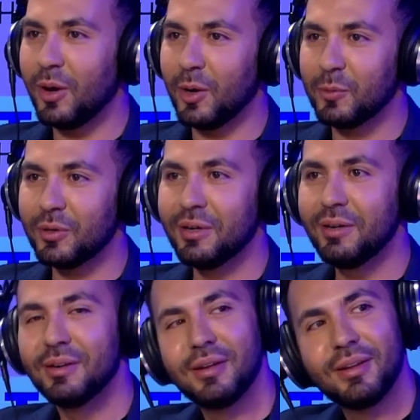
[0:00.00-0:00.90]

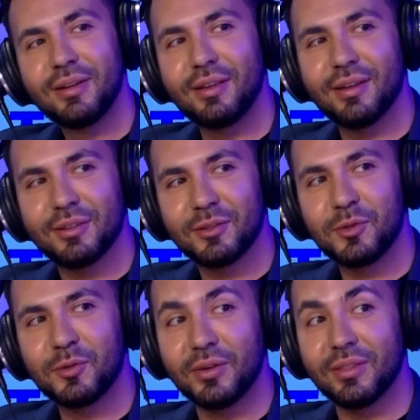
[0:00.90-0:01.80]
power, and
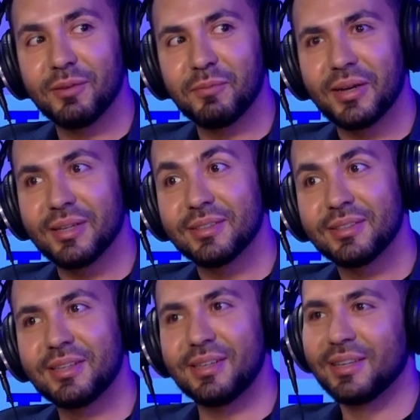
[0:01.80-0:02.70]
to read the
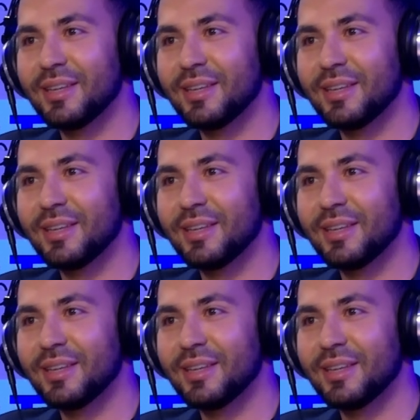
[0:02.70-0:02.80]
minds.